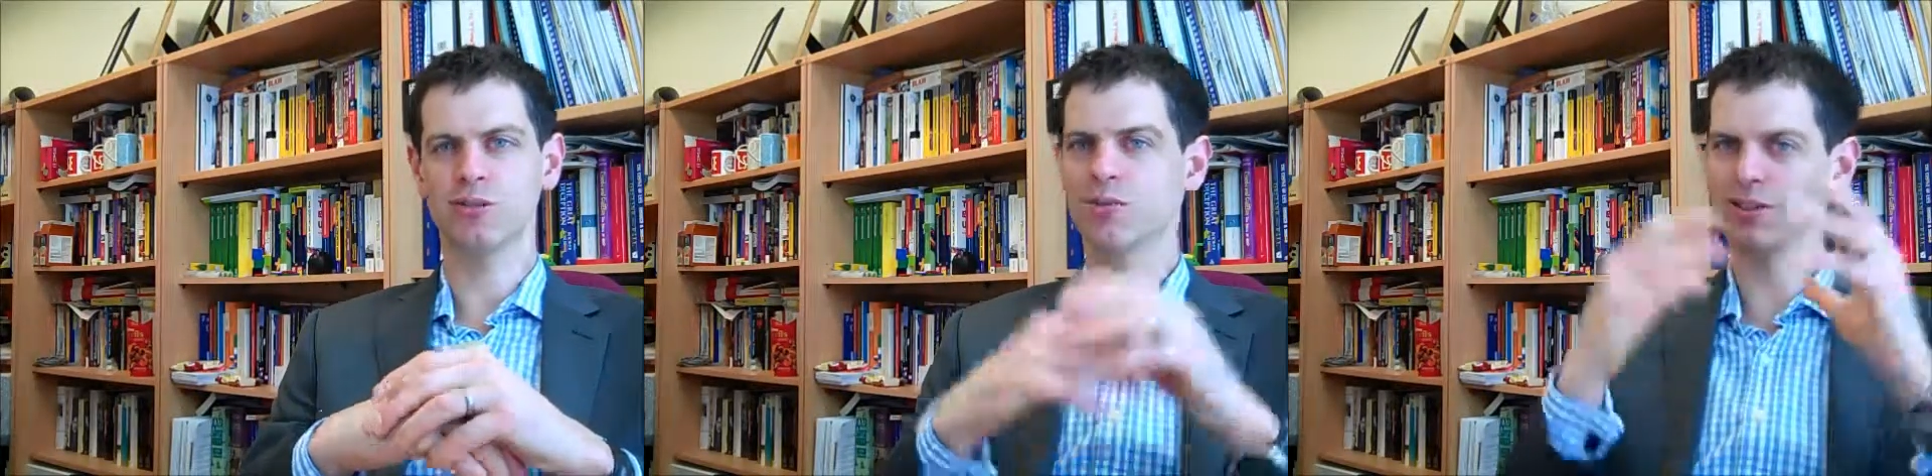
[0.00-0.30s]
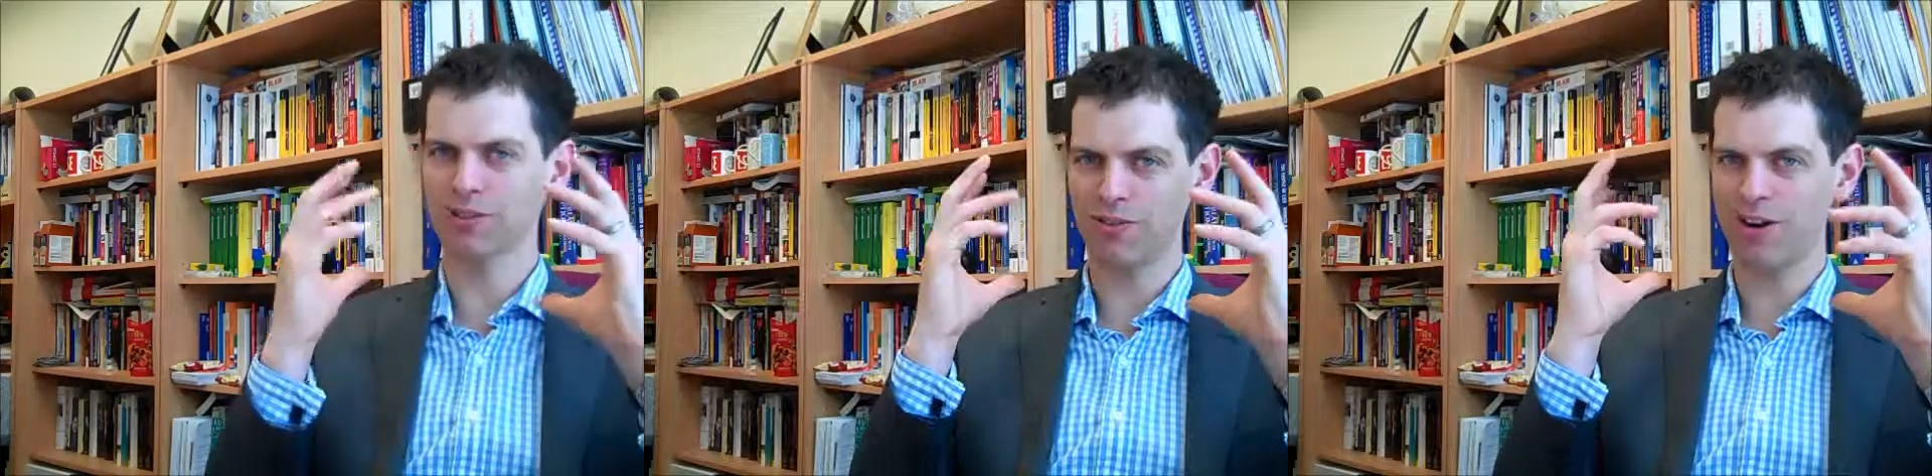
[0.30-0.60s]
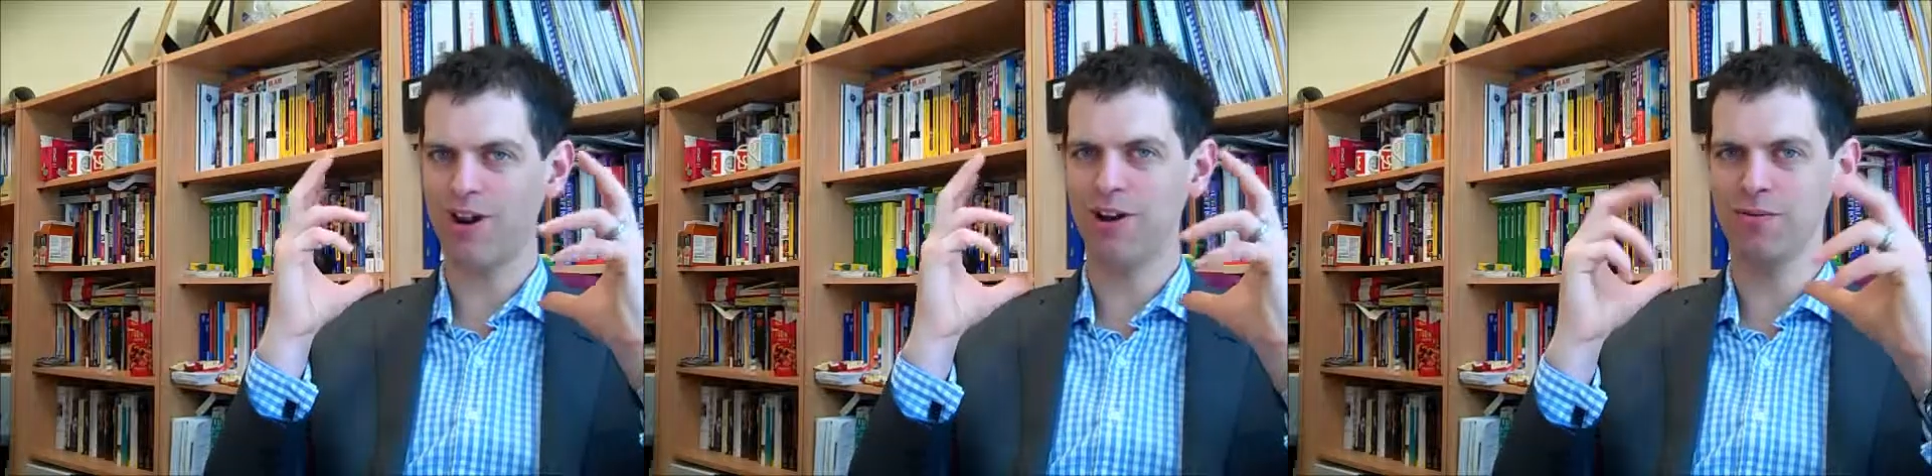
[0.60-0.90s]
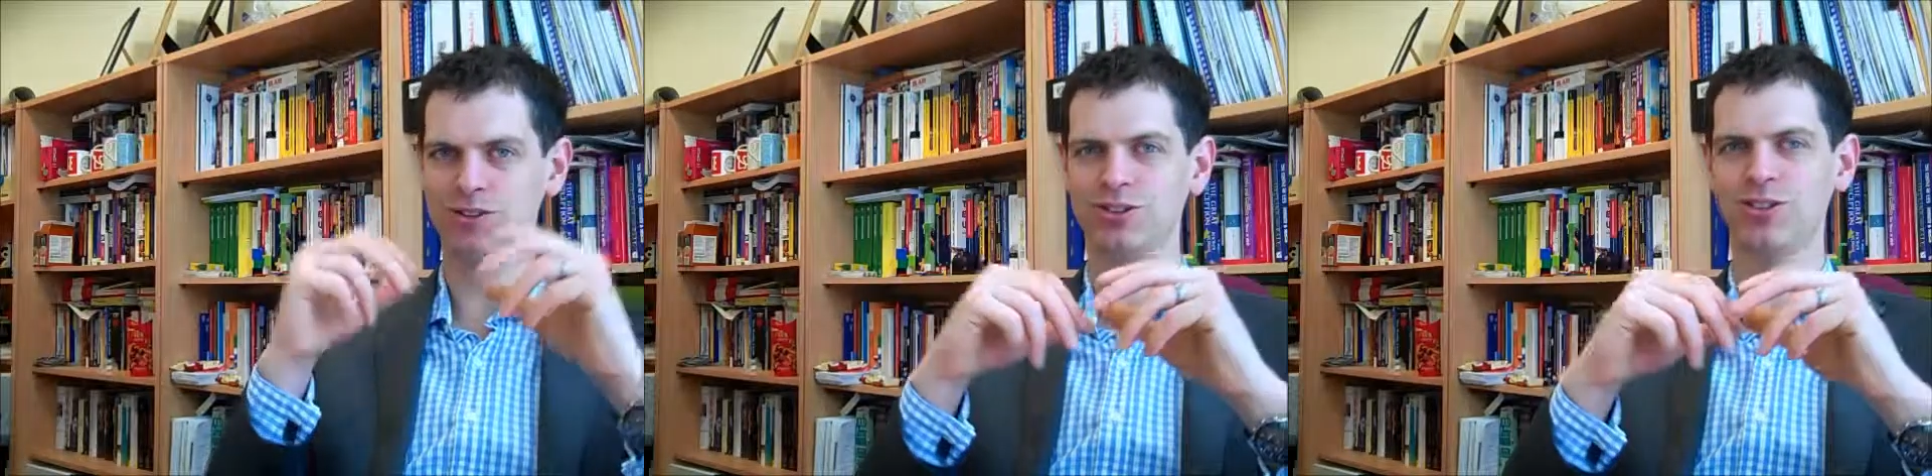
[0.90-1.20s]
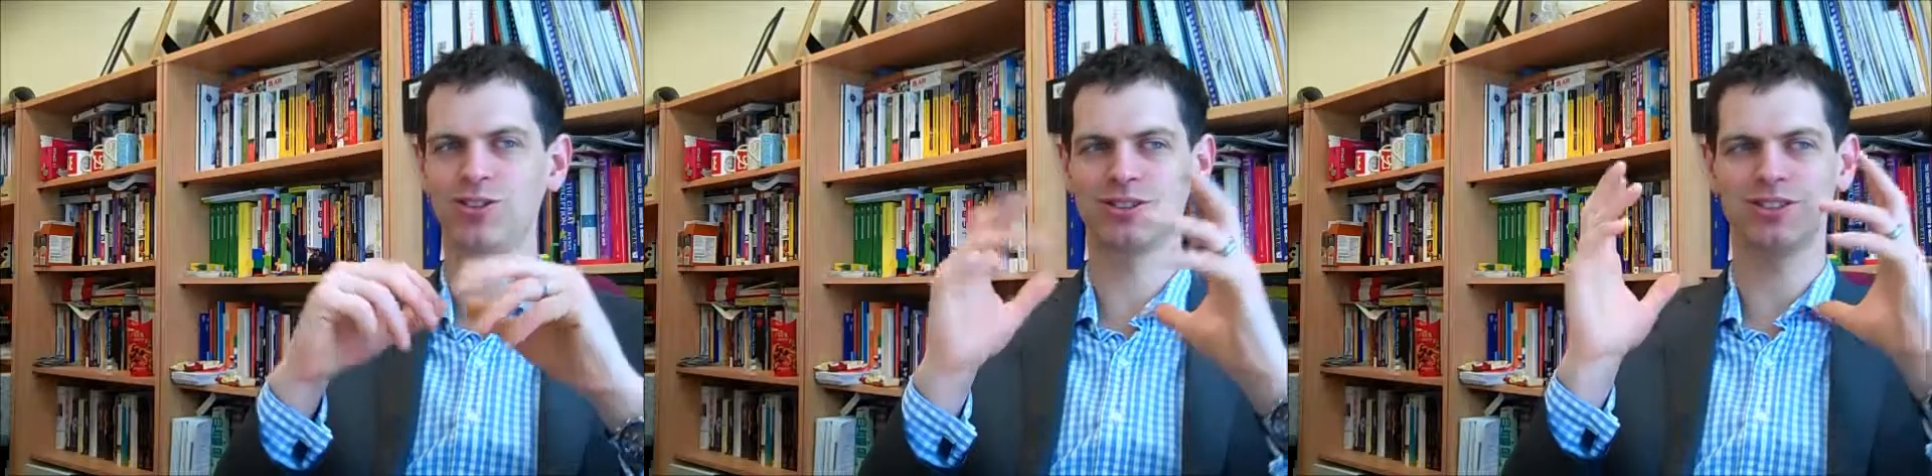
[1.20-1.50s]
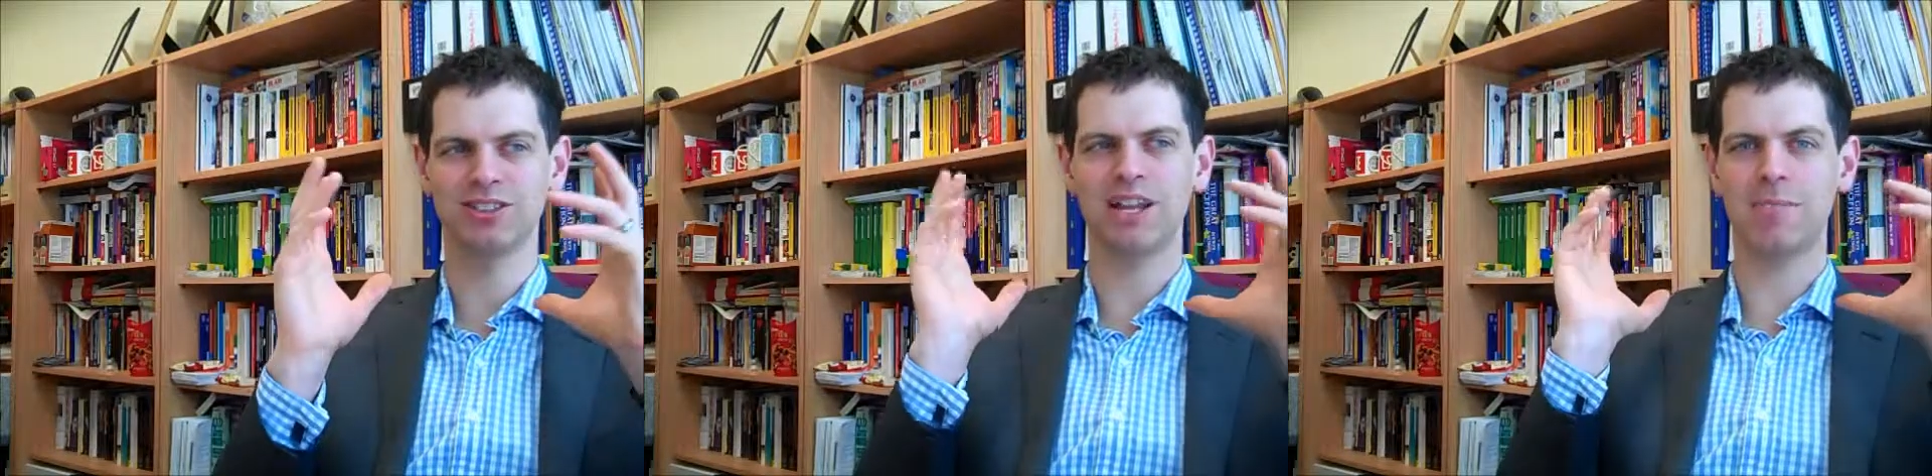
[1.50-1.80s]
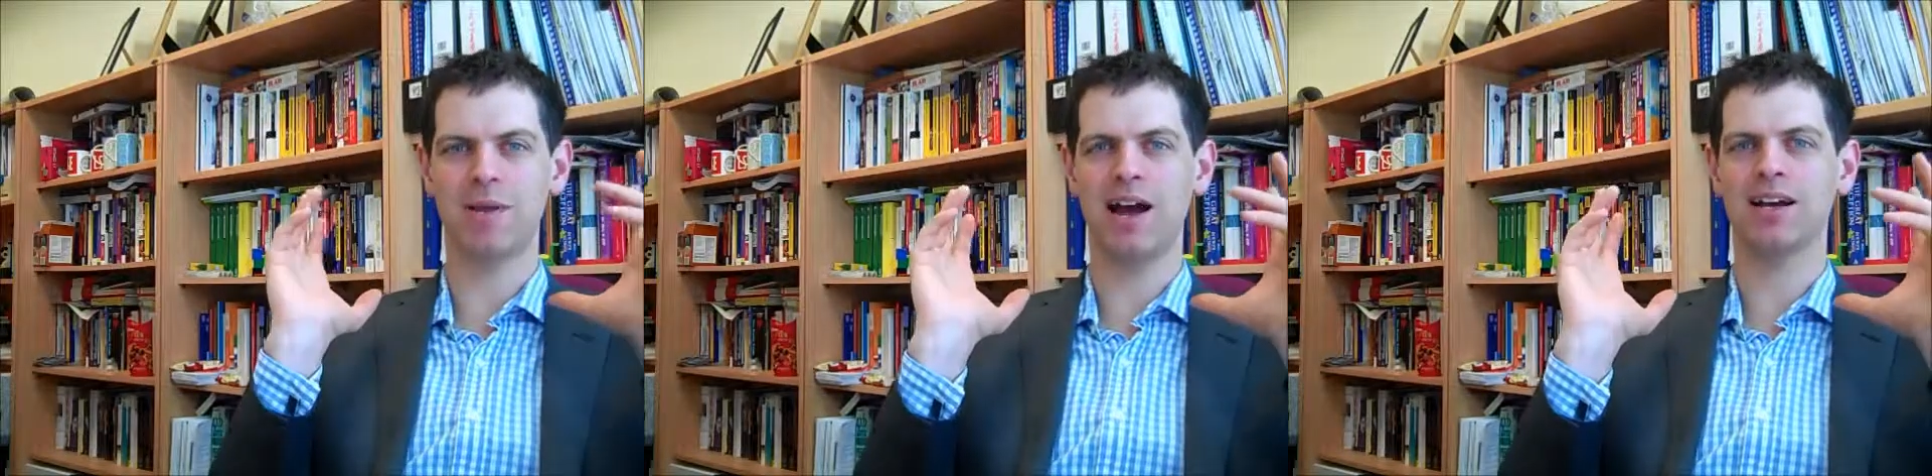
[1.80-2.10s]
because it's very hard for students to step
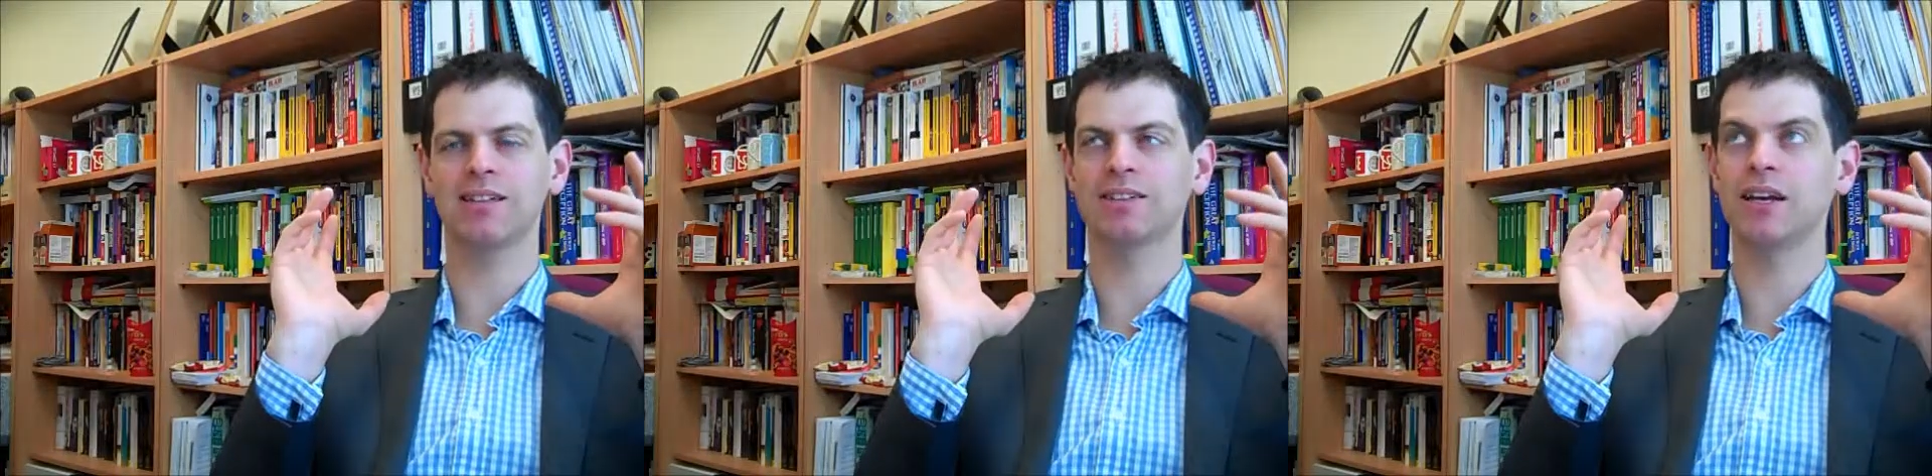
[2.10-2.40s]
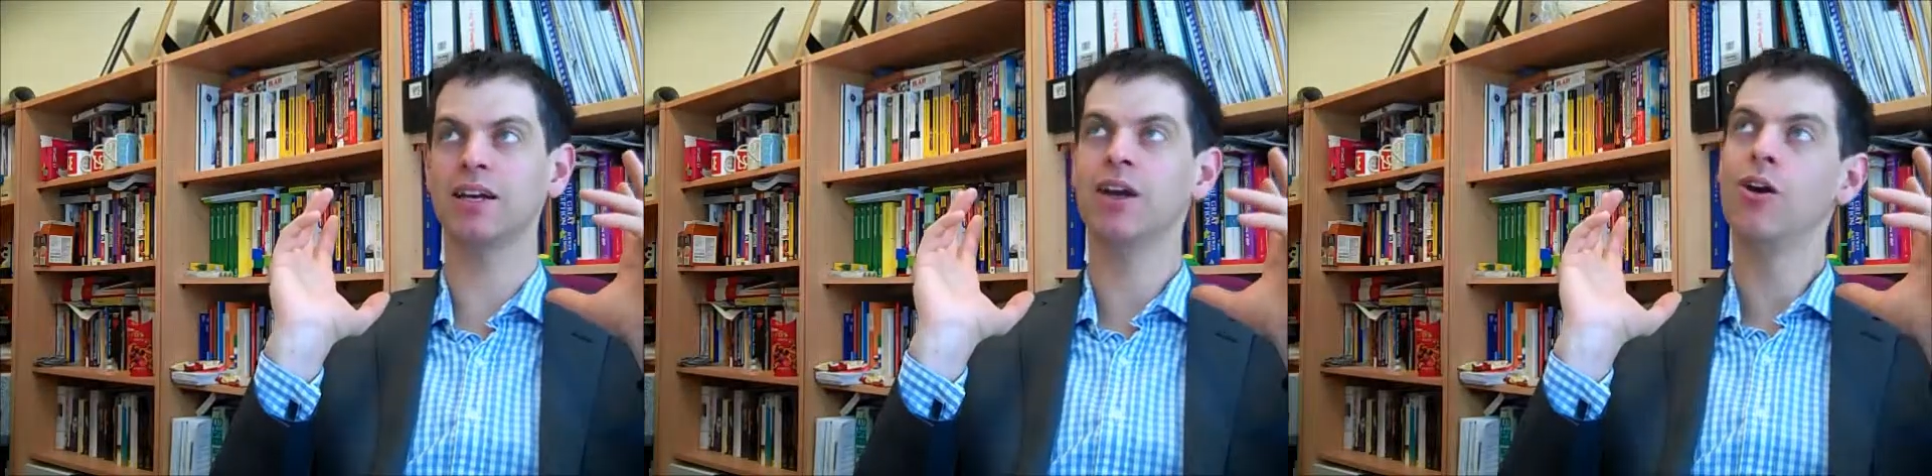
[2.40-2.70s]
back and say,